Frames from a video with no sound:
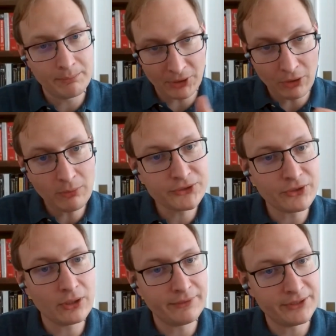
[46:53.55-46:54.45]
but almost
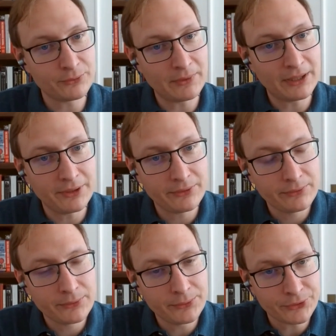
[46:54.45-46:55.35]
all of it is routed
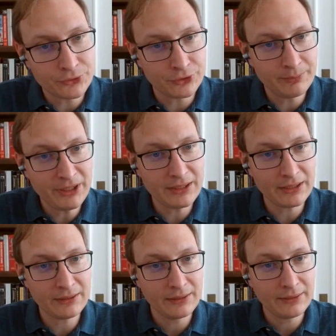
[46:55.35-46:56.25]
through social
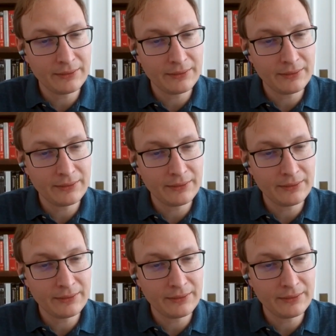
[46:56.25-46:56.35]
media.